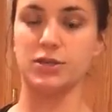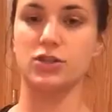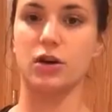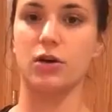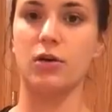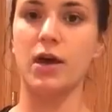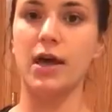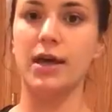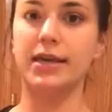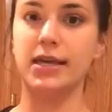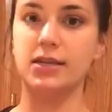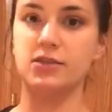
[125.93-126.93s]
So
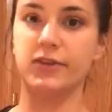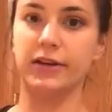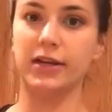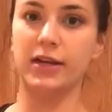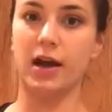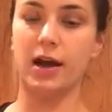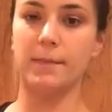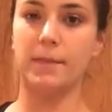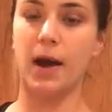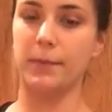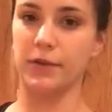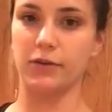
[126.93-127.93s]
ghee is very
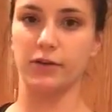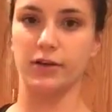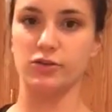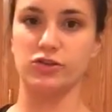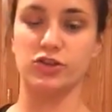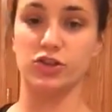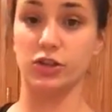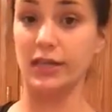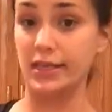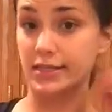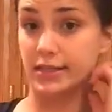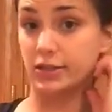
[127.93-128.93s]
popular in traditional
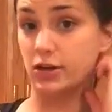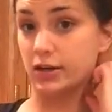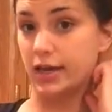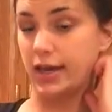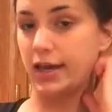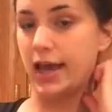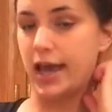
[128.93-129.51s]
Indian cooking,